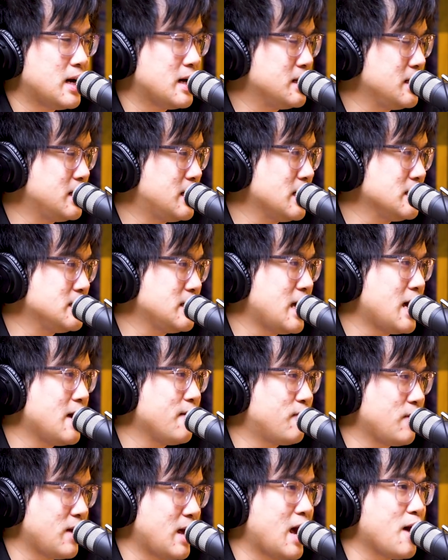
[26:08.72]
Adidas
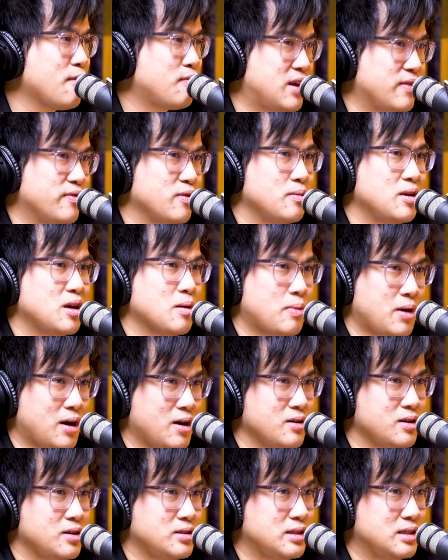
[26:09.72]
have given me
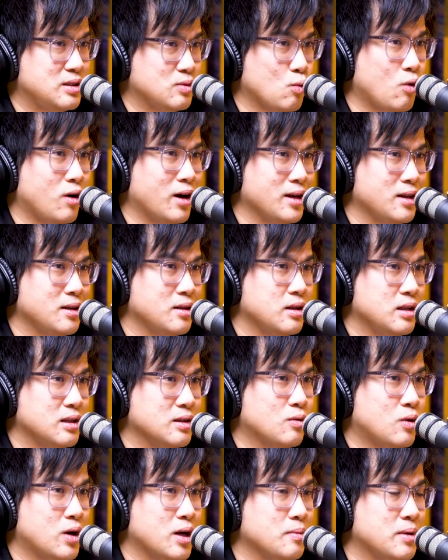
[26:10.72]
a pair of Yeezys.
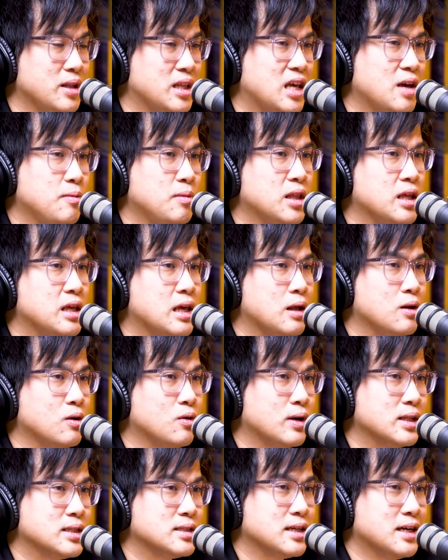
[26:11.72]
One, but they gave me the
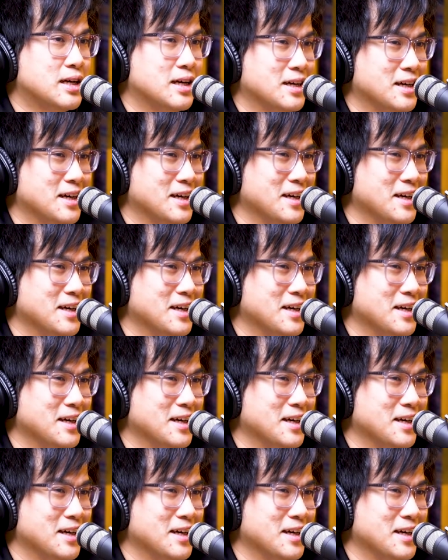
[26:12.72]
yellow ones.